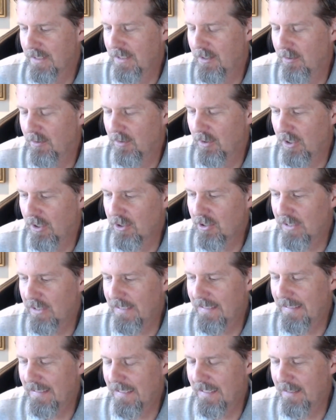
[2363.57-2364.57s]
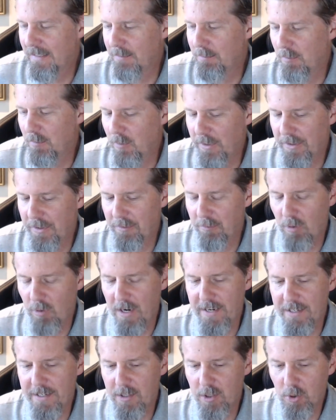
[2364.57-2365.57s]
largely led with
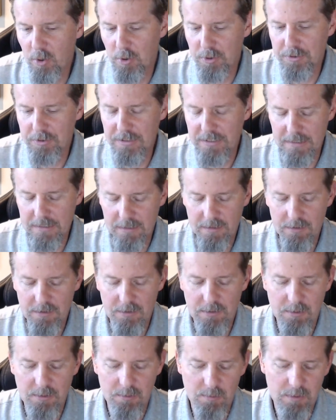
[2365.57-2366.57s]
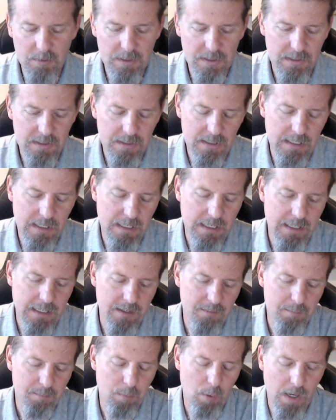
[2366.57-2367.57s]
Ryan Golden, who was
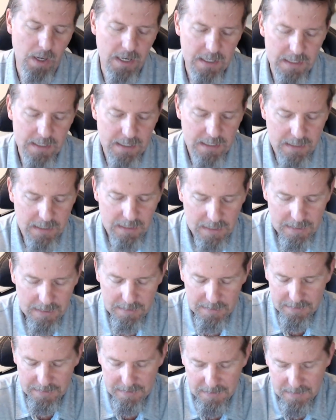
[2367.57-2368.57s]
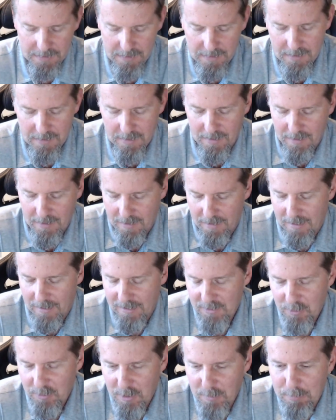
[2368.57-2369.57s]
head of branding. I
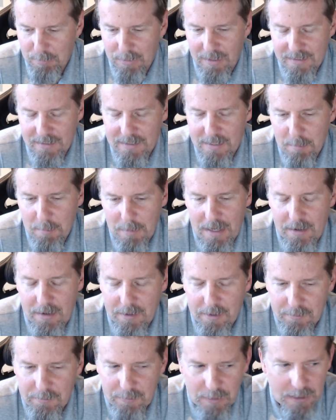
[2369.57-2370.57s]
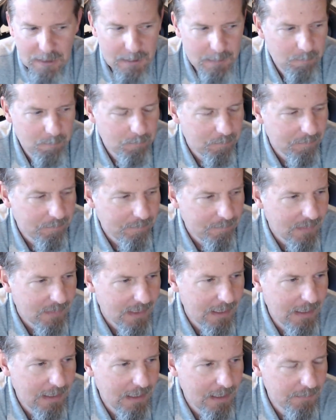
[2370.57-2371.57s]
sort of plucked him out
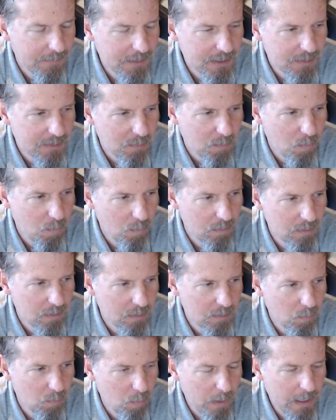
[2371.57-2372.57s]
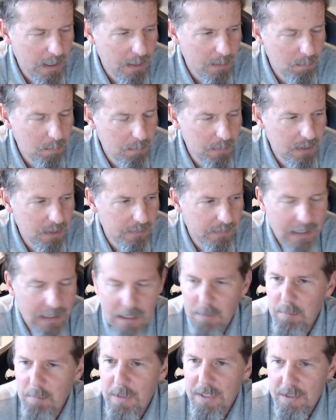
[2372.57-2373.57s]
of his web
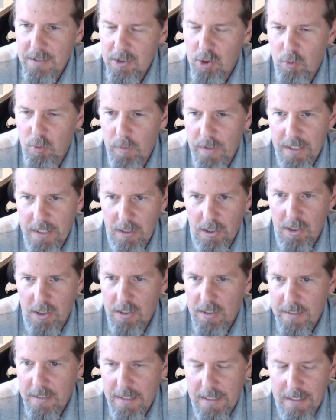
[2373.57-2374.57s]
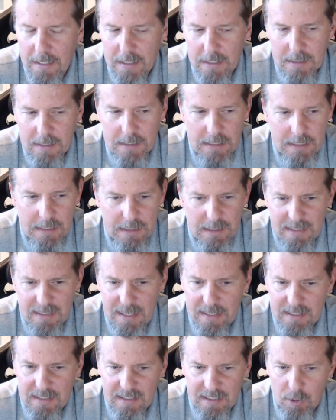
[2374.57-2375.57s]
development career, and he just
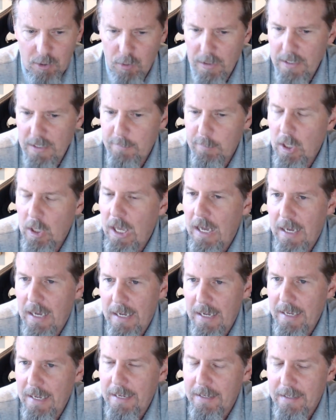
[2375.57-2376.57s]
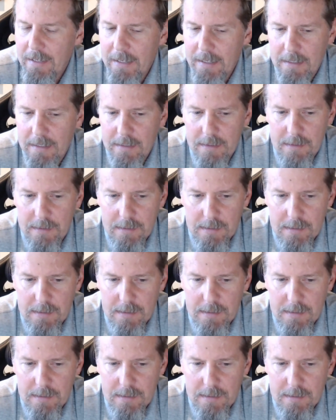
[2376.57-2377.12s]
had an incredible eye and